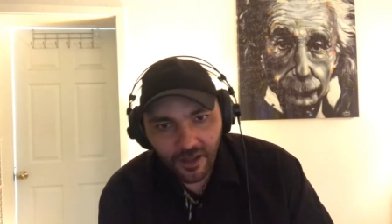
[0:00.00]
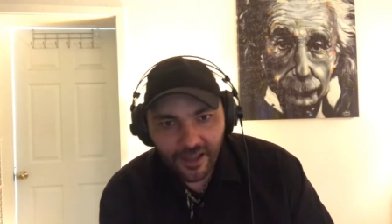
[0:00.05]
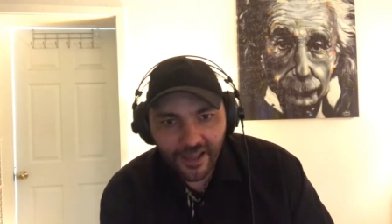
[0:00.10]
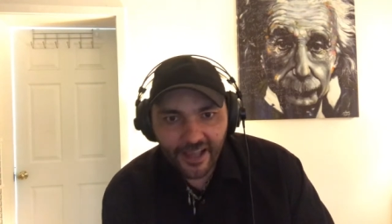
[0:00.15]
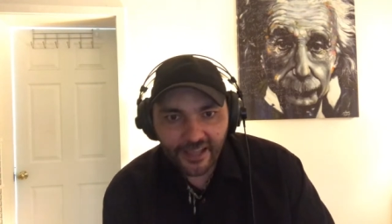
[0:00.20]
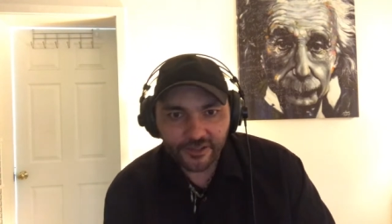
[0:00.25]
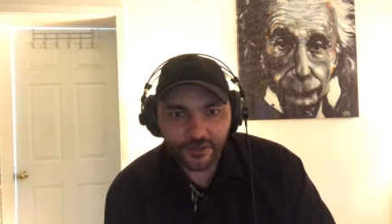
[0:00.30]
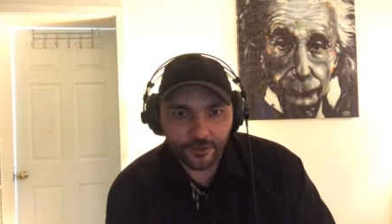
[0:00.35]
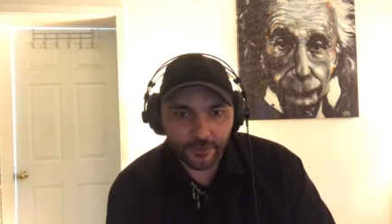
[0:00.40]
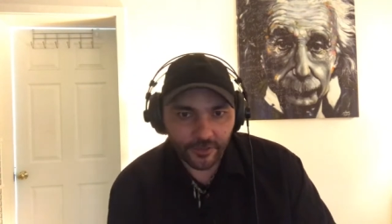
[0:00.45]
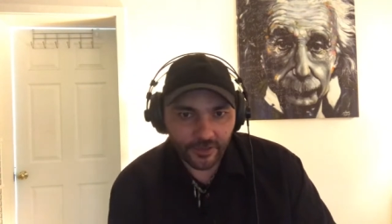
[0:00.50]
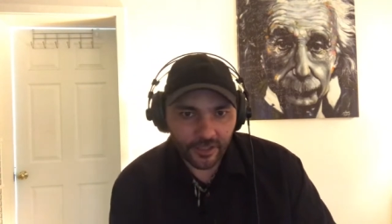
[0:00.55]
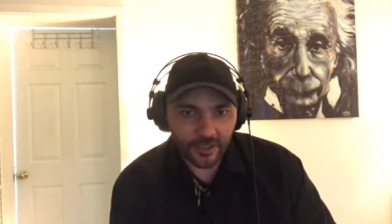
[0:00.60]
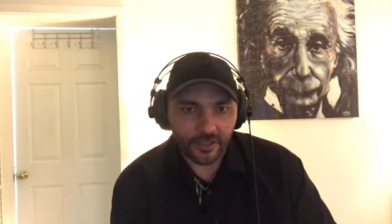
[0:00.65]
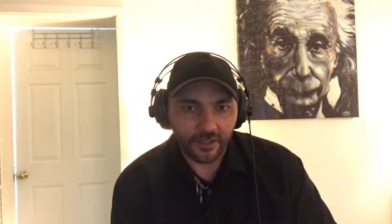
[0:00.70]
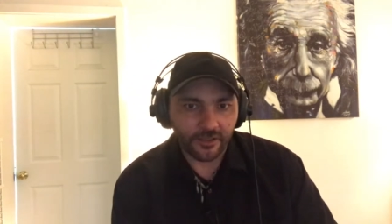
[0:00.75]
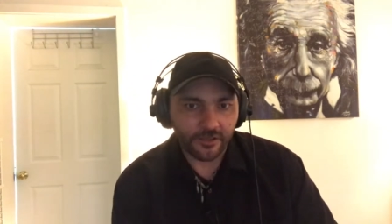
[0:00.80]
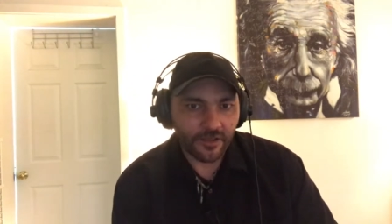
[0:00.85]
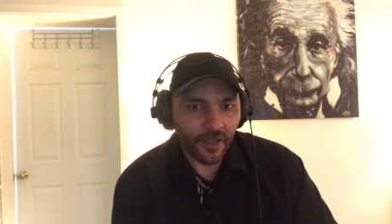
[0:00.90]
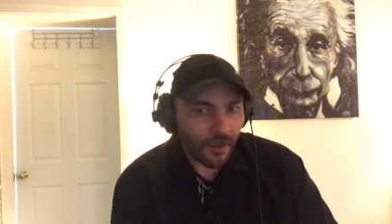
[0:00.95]
actually
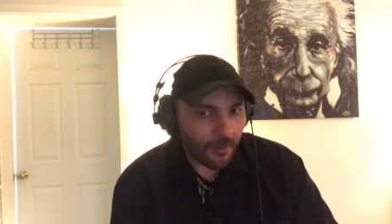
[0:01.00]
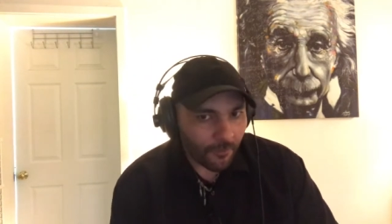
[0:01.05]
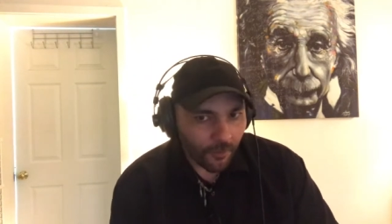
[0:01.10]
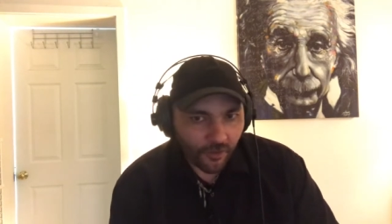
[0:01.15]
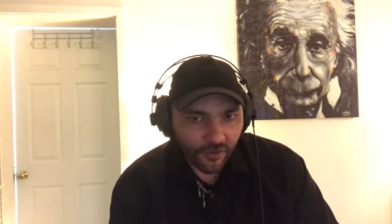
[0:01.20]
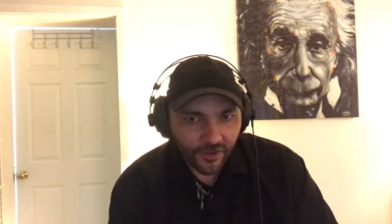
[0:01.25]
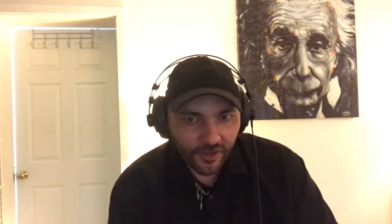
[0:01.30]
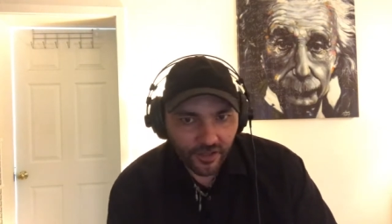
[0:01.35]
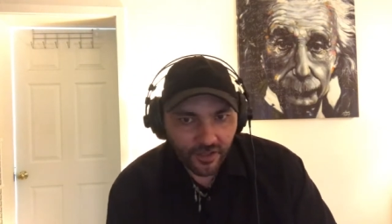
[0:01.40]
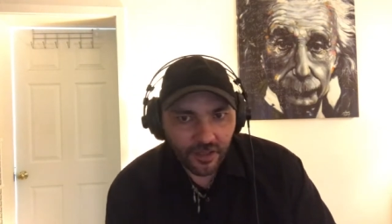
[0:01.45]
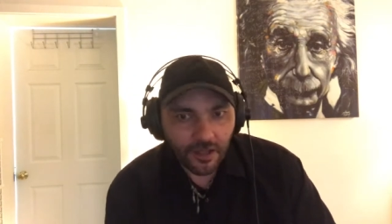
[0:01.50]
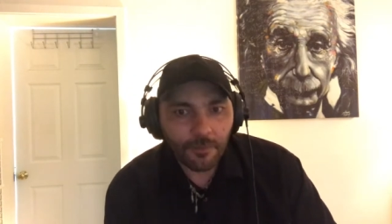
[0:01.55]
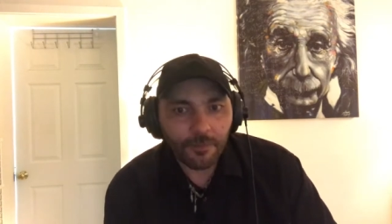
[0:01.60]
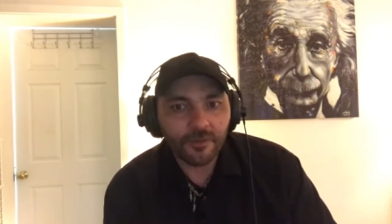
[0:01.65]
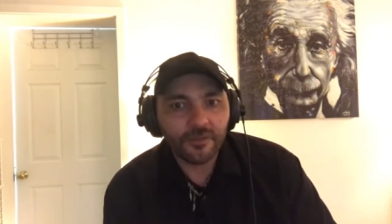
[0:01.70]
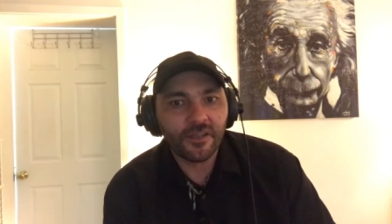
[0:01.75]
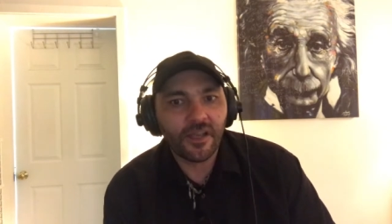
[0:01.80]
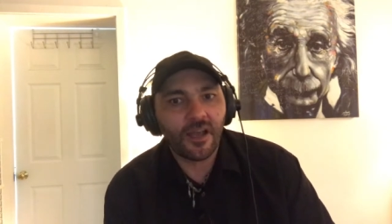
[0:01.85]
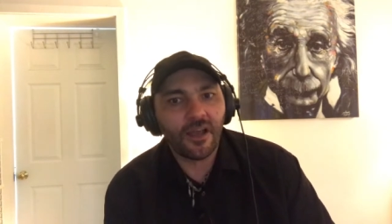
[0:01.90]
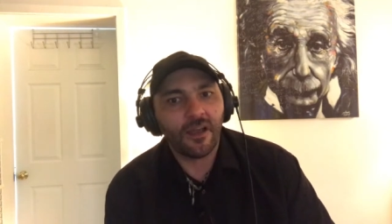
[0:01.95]
is more than a
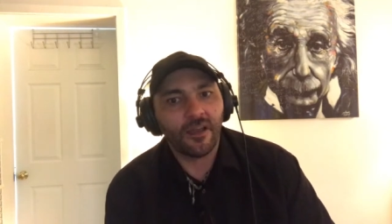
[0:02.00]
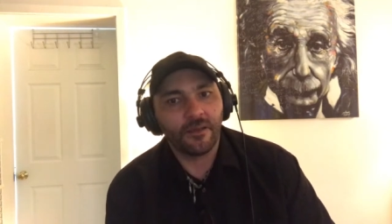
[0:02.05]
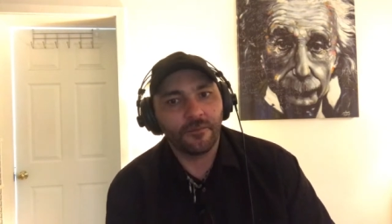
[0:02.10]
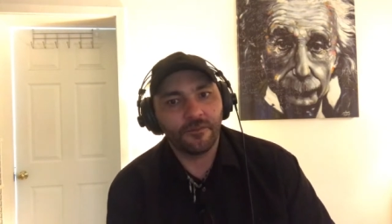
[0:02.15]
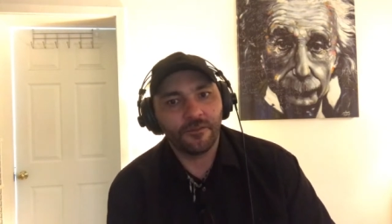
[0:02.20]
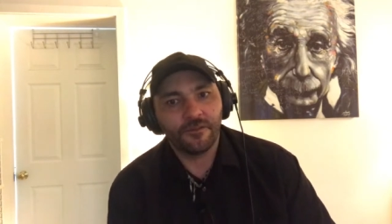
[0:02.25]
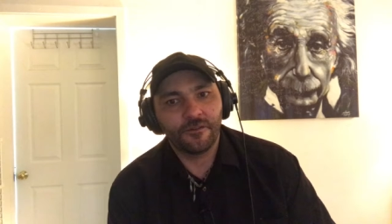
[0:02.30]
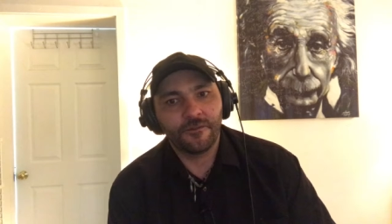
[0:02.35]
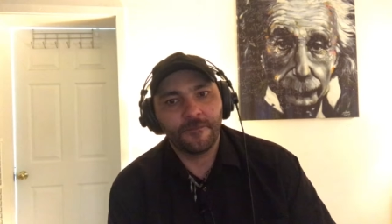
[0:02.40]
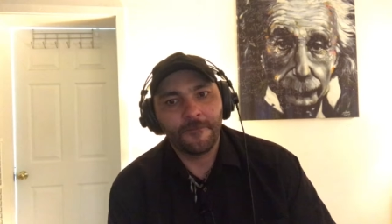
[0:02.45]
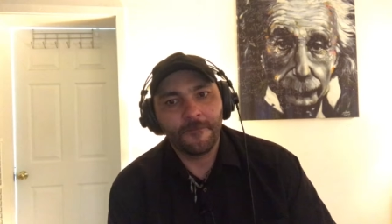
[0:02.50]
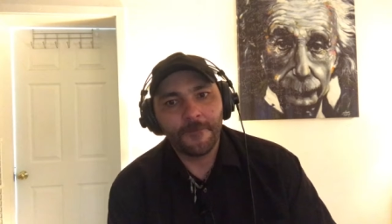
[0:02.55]
couple times.